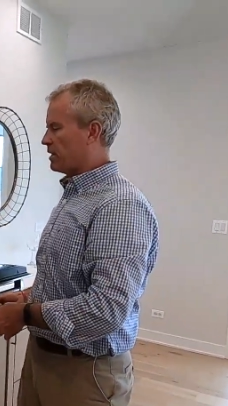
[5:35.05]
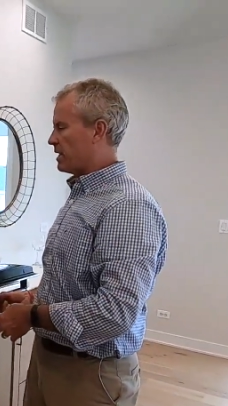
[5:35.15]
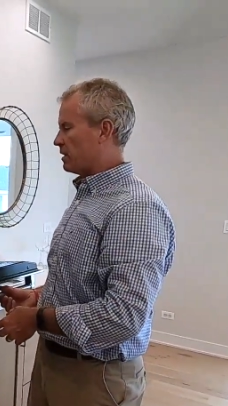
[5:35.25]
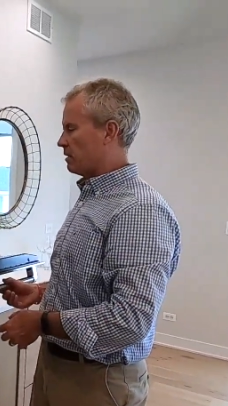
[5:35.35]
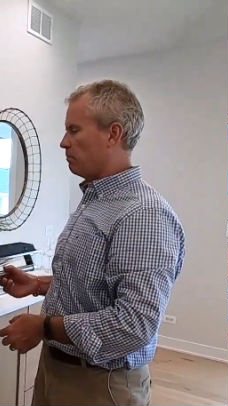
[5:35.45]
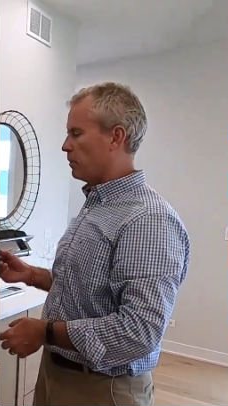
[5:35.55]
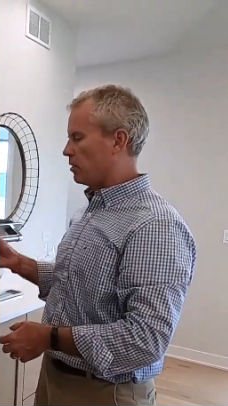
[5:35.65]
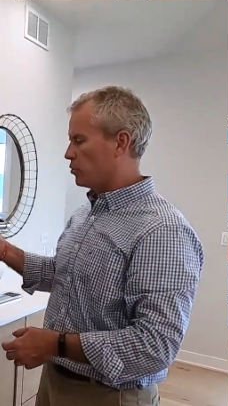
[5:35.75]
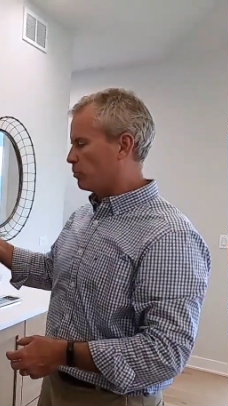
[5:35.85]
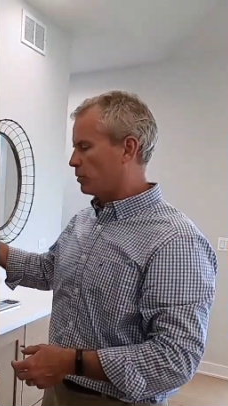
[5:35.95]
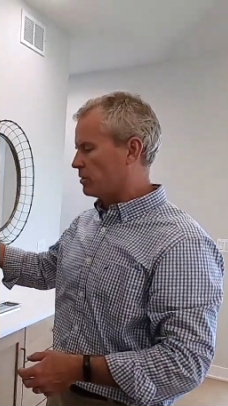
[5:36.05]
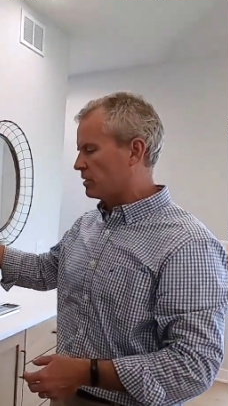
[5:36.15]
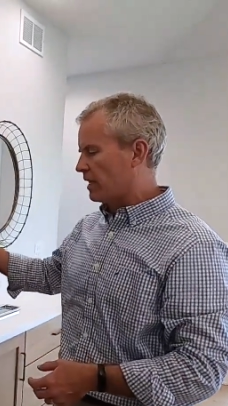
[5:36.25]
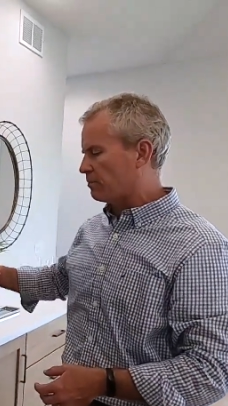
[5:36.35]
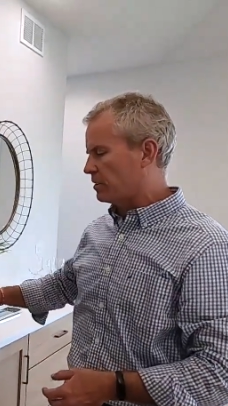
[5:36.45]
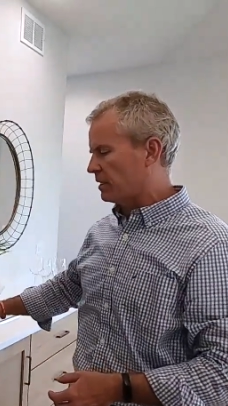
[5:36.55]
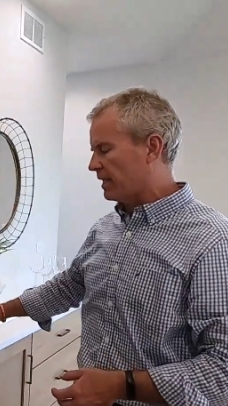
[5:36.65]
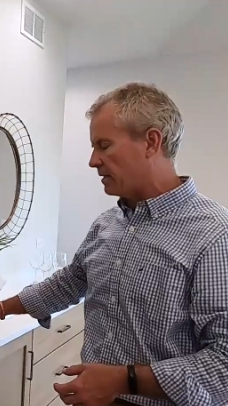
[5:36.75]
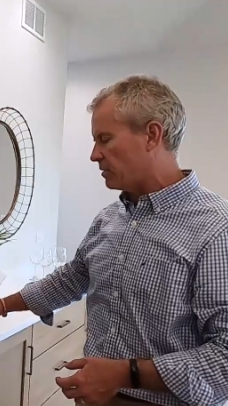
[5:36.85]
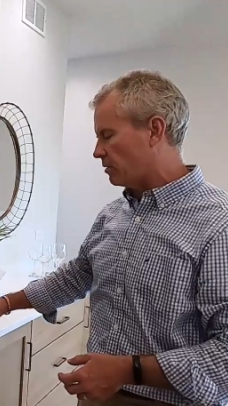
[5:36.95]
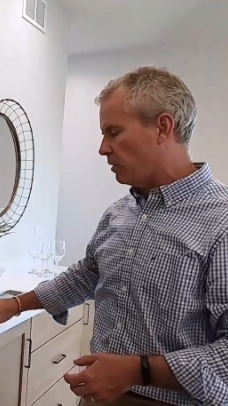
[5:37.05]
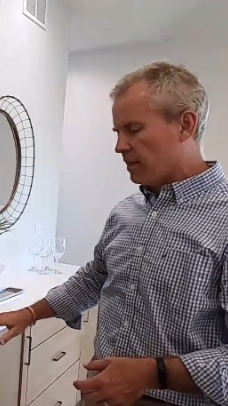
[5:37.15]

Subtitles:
take multiple steps to get to.